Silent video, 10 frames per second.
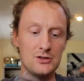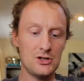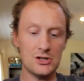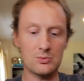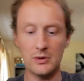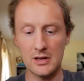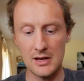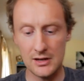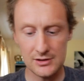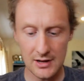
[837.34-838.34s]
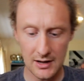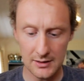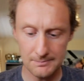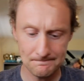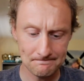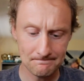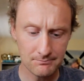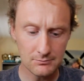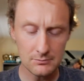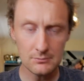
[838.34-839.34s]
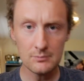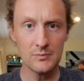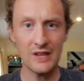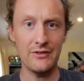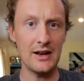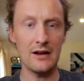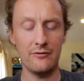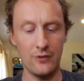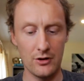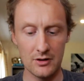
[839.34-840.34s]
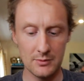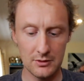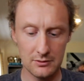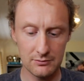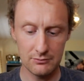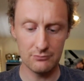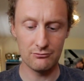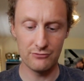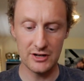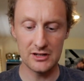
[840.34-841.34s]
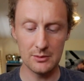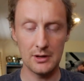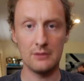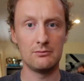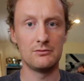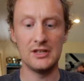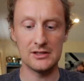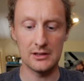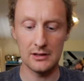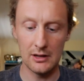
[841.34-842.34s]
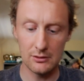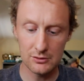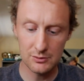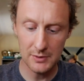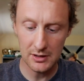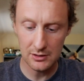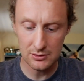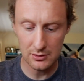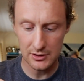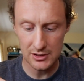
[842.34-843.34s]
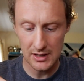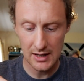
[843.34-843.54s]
Just one of these very affordable, reasonably decent little speed controllers.